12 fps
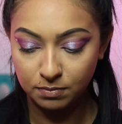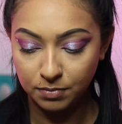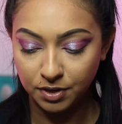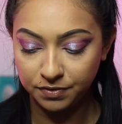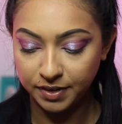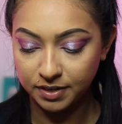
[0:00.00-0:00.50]

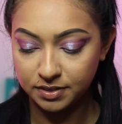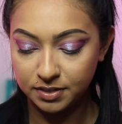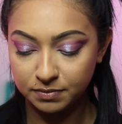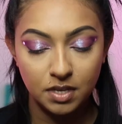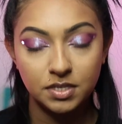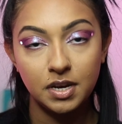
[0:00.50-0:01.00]
Perfect.
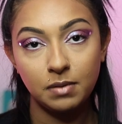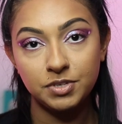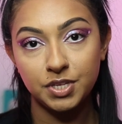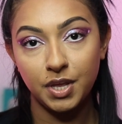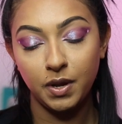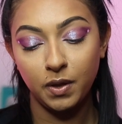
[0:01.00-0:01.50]
So now I'm
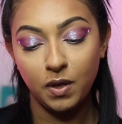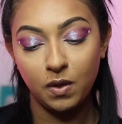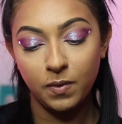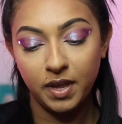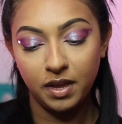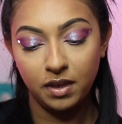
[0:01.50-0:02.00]
just going to
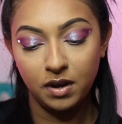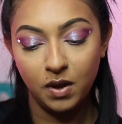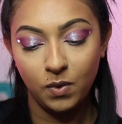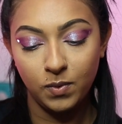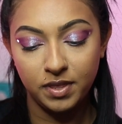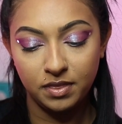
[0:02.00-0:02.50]
go in
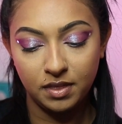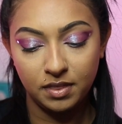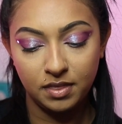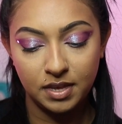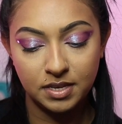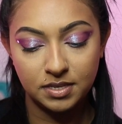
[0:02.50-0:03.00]
with
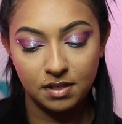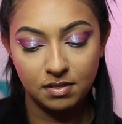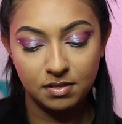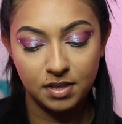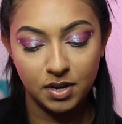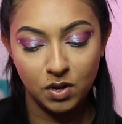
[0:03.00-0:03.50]
these
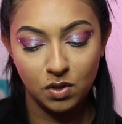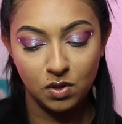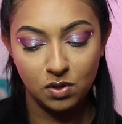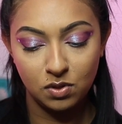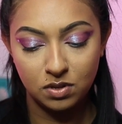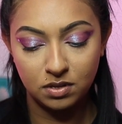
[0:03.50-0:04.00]

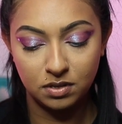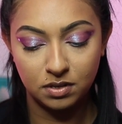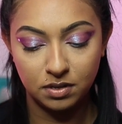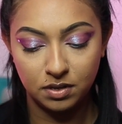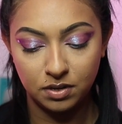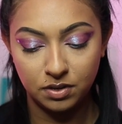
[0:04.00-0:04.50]
little
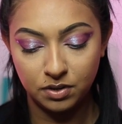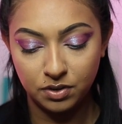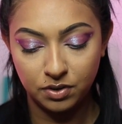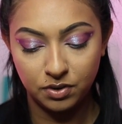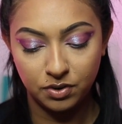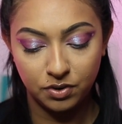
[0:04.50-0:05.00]

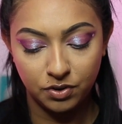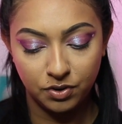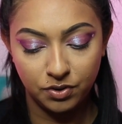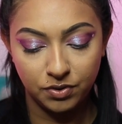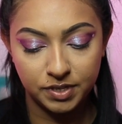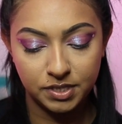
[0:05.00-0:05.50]

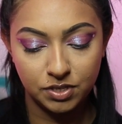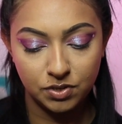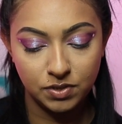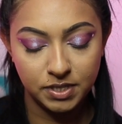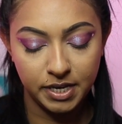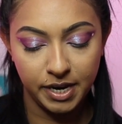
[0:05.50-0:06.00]

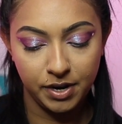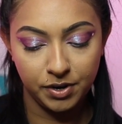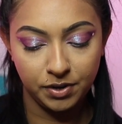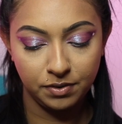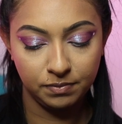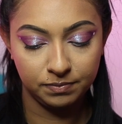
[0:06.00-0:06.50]
crystals
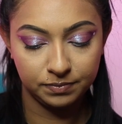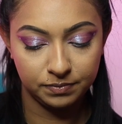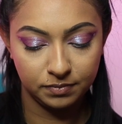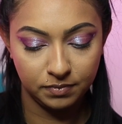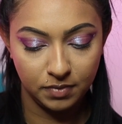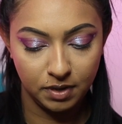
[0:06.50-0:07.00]
here.
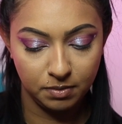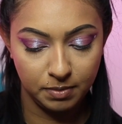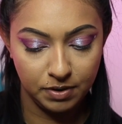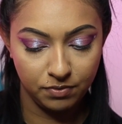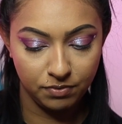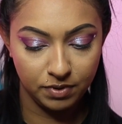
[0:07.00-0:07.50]
I'll
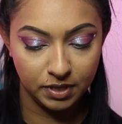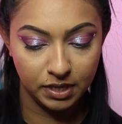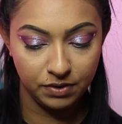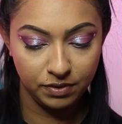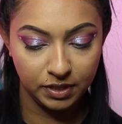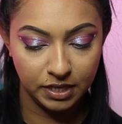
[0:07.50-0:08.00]
be
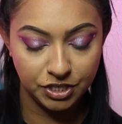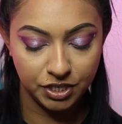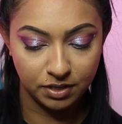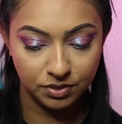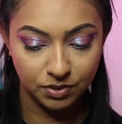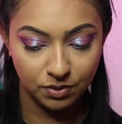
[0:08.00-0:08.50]
really, really
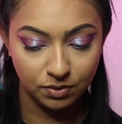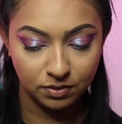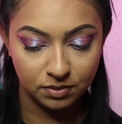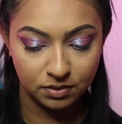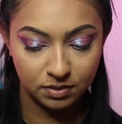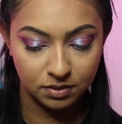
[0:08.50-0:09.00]
gentle.
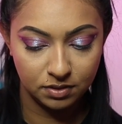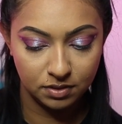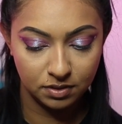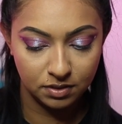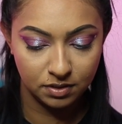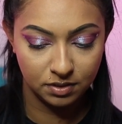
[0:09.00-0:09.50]

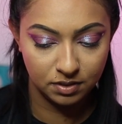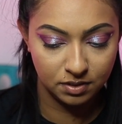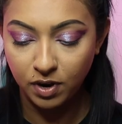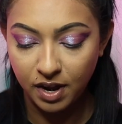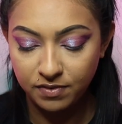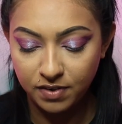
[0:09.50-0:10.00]

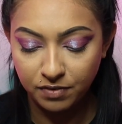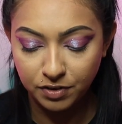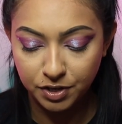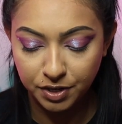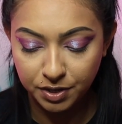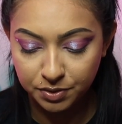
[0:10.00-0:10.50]
Or I've never
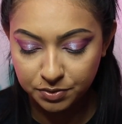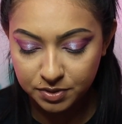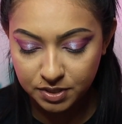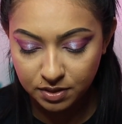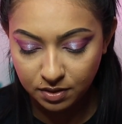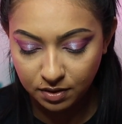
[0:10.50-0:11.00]

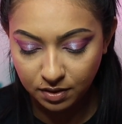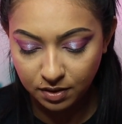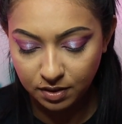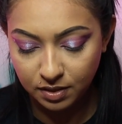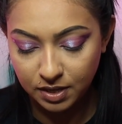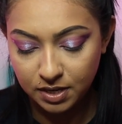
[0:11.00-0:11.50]
used
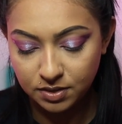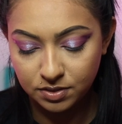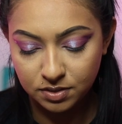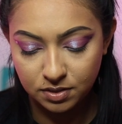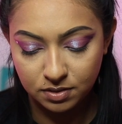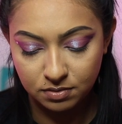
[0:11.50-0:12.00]

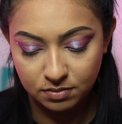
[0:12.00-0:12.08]
these